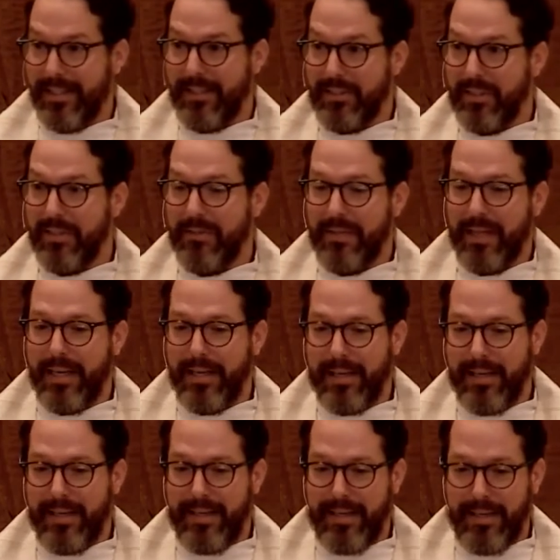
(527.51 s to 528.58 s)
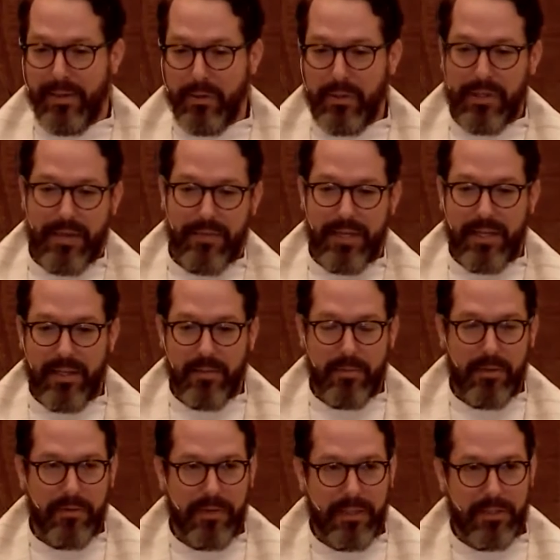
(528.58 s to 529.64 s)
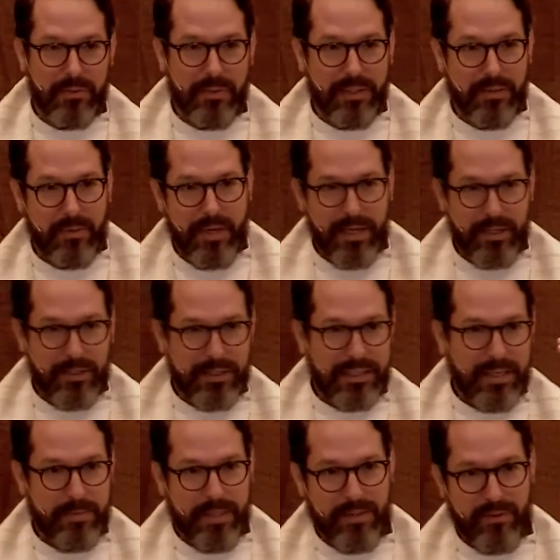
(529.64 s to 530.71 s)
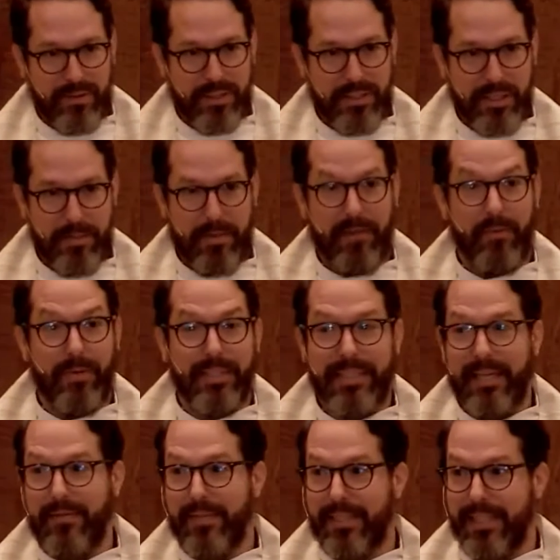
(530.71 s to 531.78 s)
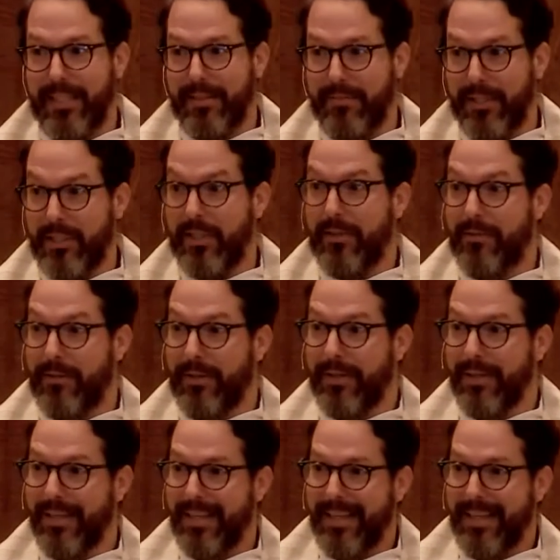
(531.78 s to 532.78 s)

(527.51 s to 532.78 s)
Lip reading: it's sort of like you have that in the movies when the water is coming through the ship. Everyone save yourself. It's over.